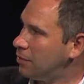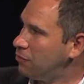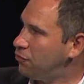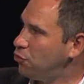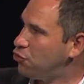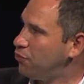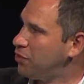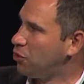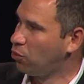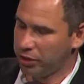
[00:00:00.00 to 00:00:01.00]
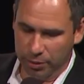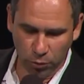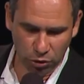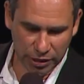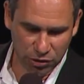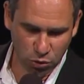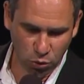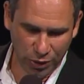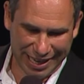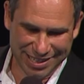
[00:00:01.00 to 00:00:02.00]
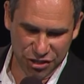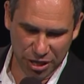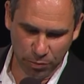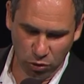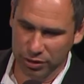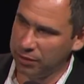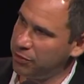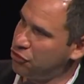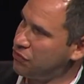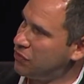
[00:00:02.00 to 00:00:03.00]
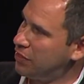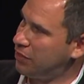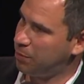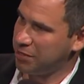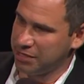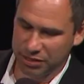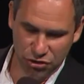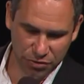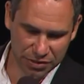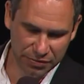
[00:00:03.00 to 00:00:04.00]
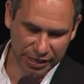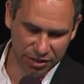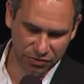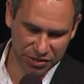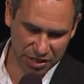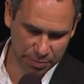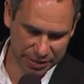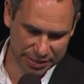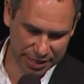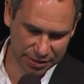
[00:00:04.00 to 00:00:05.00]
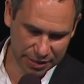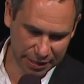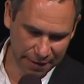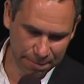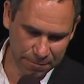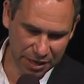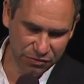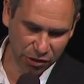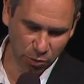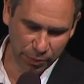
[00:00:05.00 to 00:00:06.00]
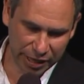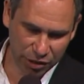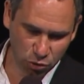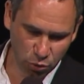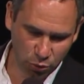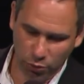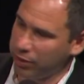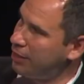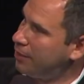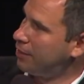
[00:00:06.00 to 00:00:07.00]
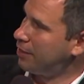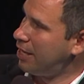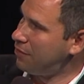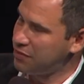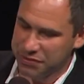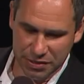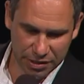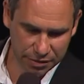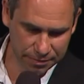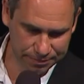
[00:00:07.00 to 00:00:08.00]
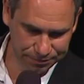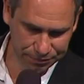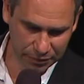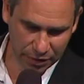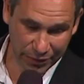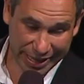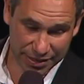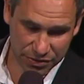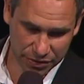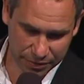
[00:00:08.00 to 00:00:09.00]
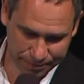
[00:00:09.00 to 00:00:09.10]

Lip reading: future video coding model to HEM model, which is represent HEVC, we get 28%. If you compare it to AVC, we get